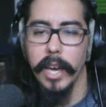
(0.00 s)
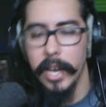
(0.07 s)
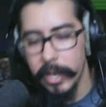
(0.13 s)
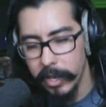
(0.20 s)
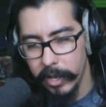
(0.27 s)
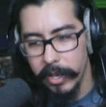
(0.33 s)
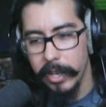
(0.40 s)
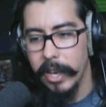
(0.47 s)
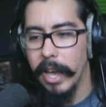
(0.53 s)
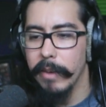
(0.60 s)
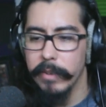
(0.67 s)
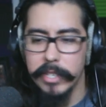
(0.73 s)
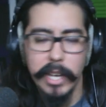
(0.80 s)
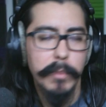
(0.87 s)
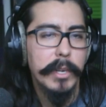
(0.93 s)
Okay?
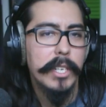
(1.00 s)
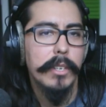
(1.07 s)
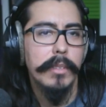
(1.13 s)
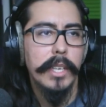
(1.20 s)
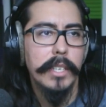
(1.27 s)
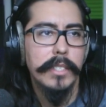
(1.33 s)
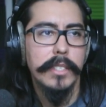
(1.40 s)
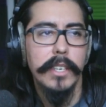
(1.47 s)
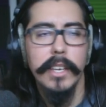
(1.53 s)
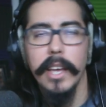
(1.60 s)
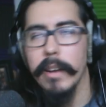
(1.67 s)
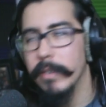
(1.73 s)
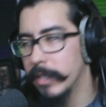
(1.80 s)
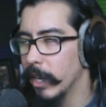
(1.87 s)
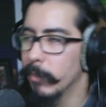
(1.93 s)
Every time we do this,
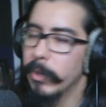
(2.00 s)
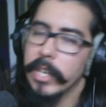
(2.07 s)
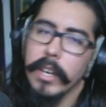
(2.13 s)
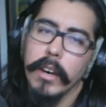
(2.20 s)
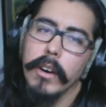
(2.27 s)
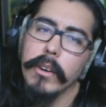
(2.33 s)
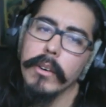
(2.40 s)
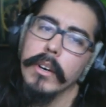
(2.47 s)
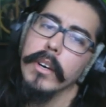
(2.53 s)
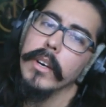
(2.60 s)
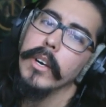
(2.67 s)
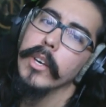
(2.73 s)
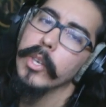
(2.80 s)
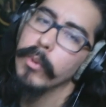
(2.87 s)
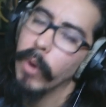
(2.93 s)
every time we go,
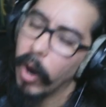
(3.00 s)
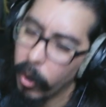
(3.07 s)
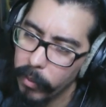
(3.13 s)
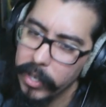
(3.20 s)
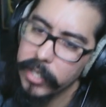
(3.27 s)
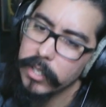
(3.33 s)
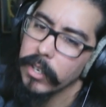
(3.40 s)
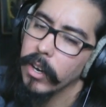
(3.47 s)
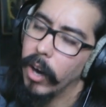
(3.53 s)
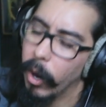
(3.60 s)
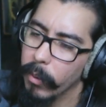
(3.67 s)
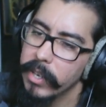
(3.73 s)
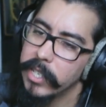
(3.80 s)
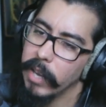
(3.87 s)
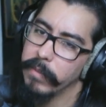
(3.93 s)
you always
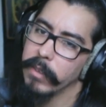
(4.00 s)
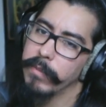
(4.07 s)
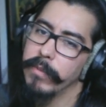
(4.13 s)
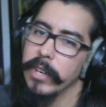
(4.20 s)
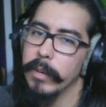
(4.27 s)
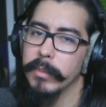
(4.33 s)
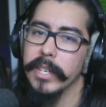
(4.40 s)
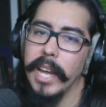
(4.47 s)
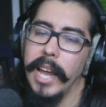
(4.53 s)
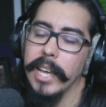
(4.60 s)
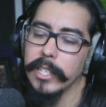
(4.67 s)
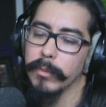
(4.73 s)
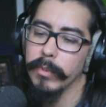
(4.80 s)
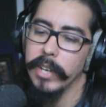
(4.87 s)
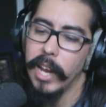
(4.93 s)
have the freedom to
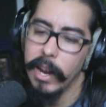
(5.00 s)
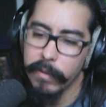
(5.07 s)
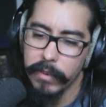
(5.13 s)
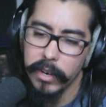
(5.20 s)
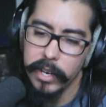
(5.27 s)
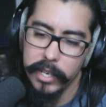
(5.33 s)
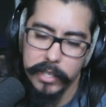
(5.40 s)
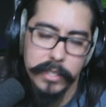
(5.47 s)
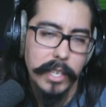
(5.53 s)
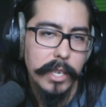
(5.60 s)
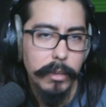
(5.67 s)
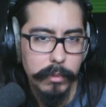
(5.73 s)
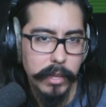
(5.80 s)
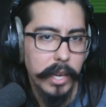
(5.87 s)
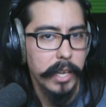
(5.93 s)
ask whatever it is
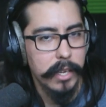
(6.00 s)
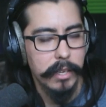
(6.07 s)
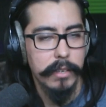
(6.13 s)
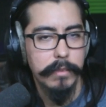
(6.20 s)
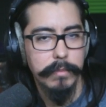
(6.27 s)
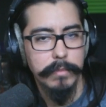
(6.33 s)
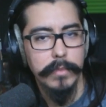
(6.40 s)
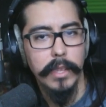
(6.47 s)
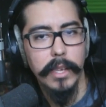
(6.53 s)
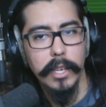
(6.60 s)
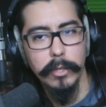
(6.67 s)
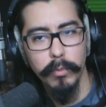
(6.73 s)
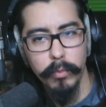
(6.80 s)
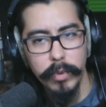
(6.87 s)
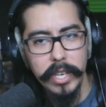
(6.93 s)
that you like.
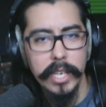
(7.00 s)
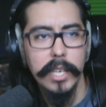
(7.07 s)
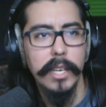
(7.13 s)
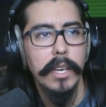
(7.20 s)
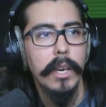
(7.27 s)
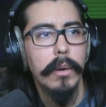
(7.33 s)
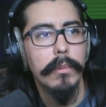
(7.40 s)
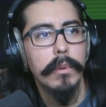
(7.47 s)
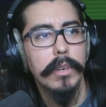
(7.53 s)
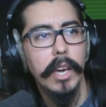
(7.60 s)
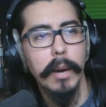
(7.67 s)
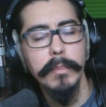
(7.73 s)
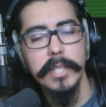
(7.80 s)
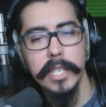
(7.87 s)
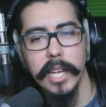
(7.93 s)
Because we will
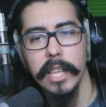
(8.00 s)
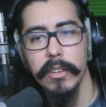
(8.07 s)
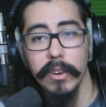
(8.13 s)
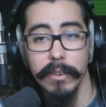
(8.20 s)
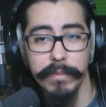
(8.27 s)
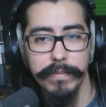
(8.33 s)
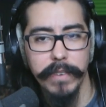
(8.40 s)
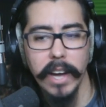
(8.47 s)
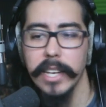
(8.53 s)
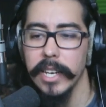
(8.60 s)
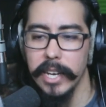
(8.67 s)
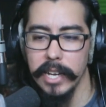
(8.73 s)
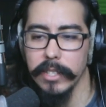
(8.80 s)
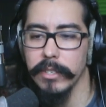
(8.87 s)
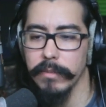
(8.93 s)
come together and find
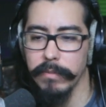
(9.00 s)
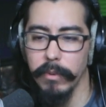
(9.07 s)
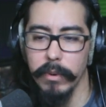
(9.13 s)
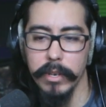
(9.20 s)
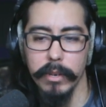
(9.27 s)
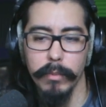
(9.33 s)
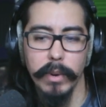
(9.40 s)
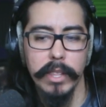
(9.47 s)
an answer for you.